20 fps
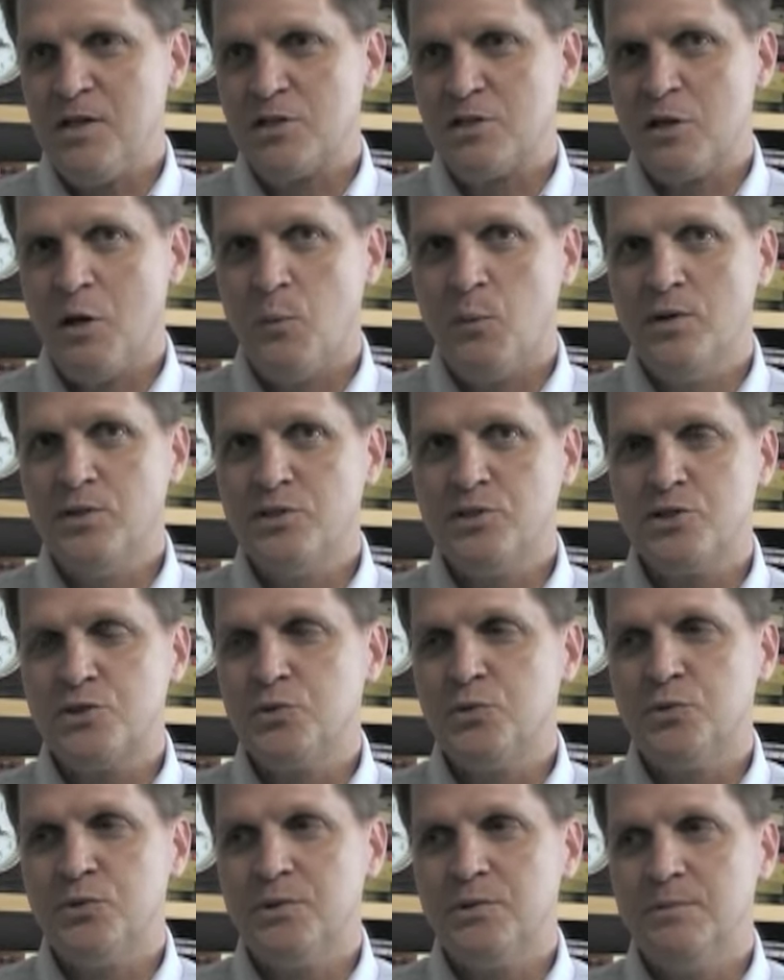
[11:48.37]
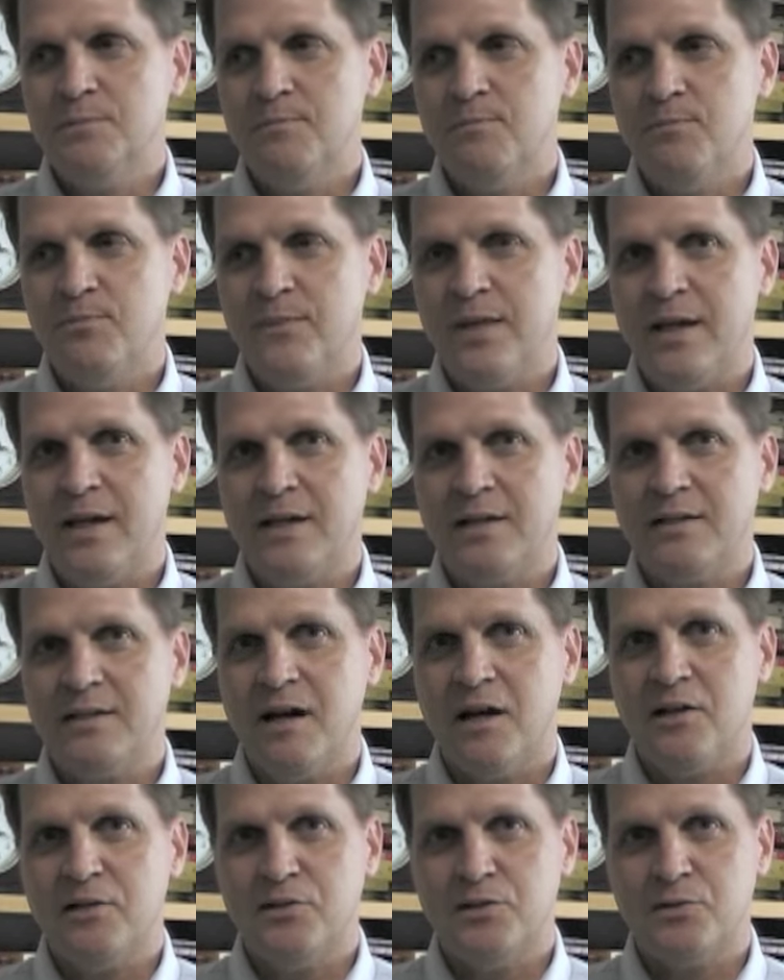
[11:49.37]
So I went to school and
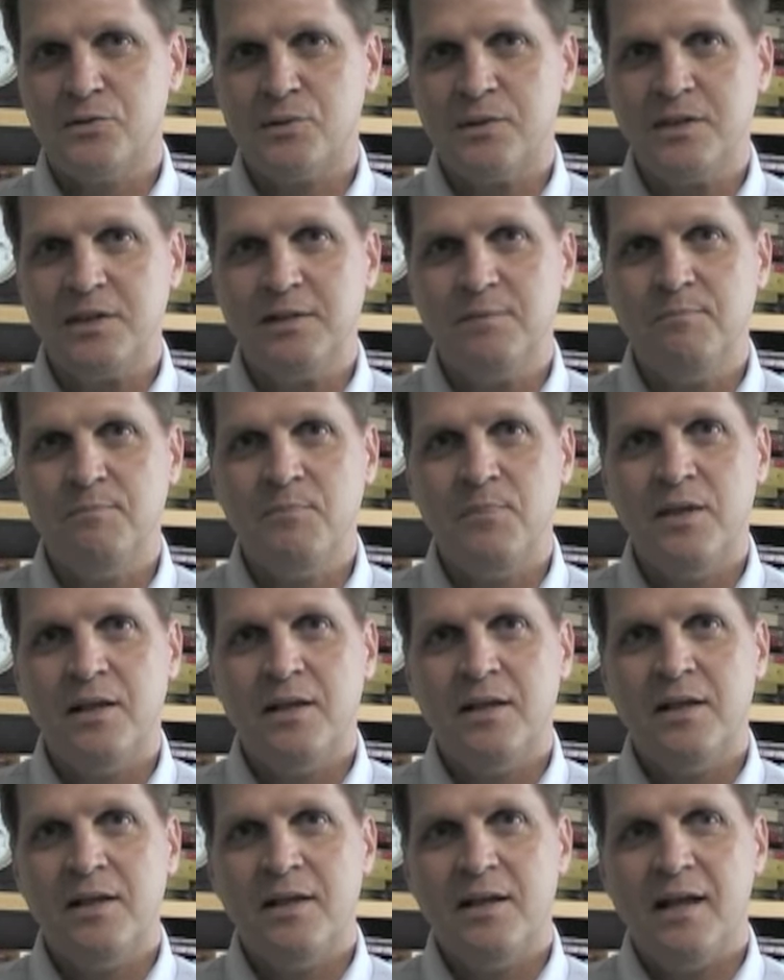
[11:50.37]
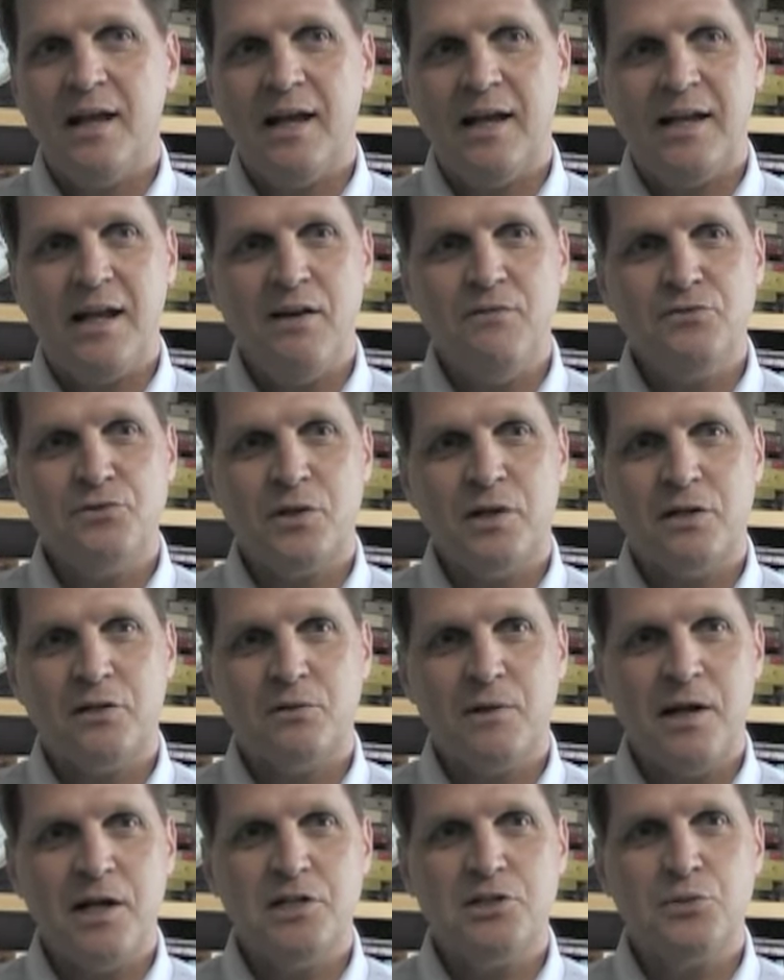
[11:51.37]
got a degree, and after I
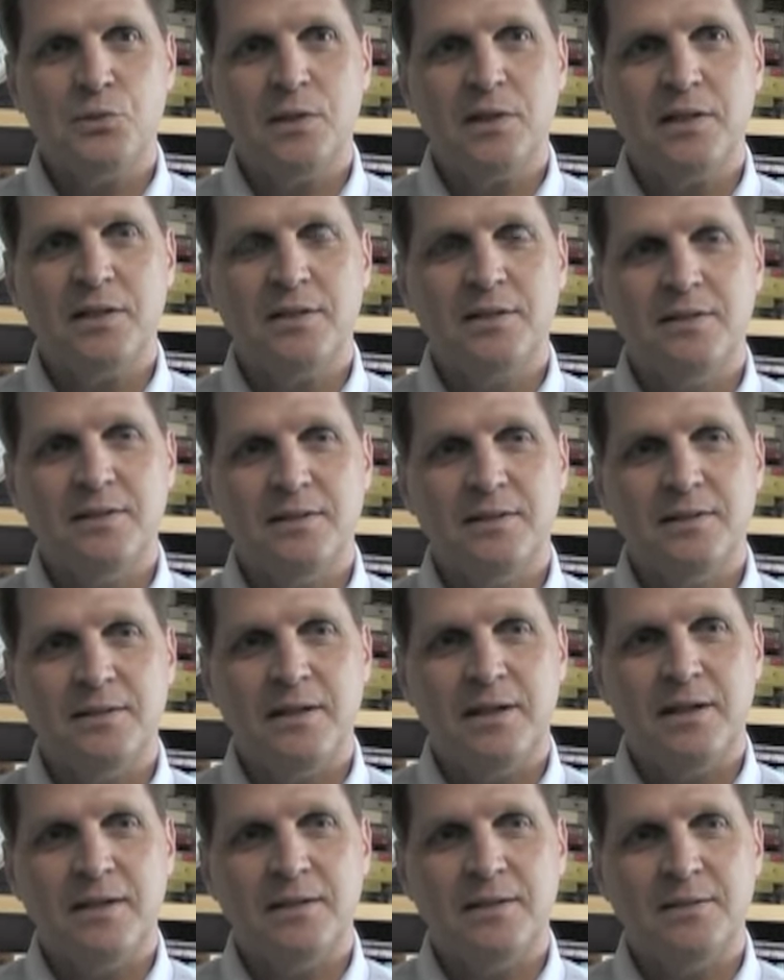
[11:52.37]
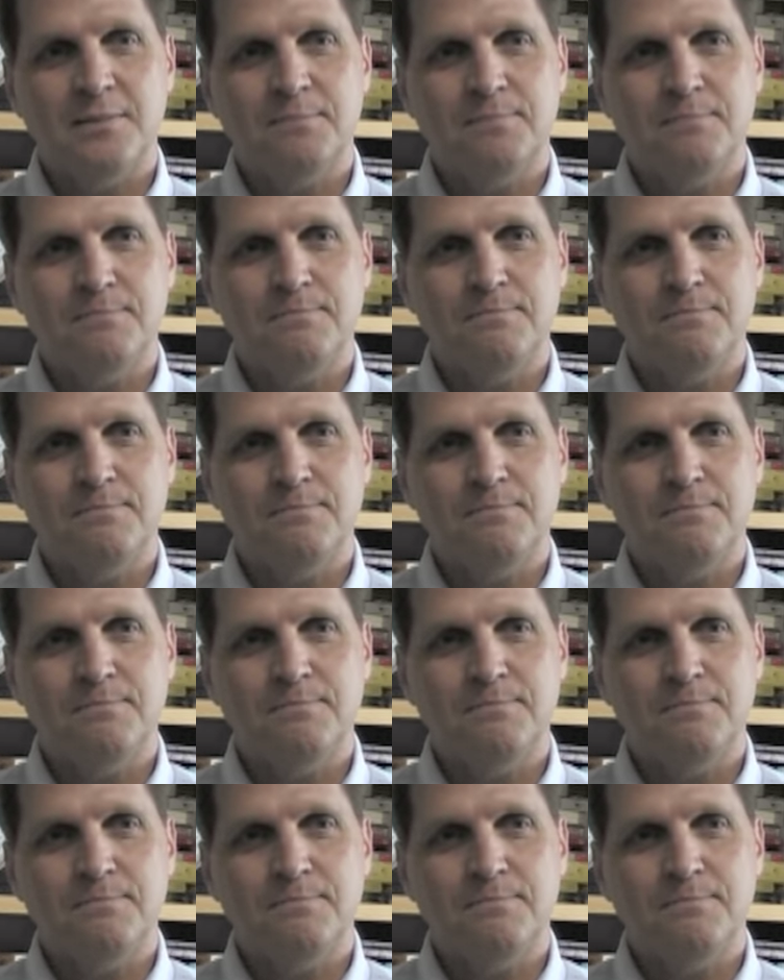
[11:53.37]
graduated, I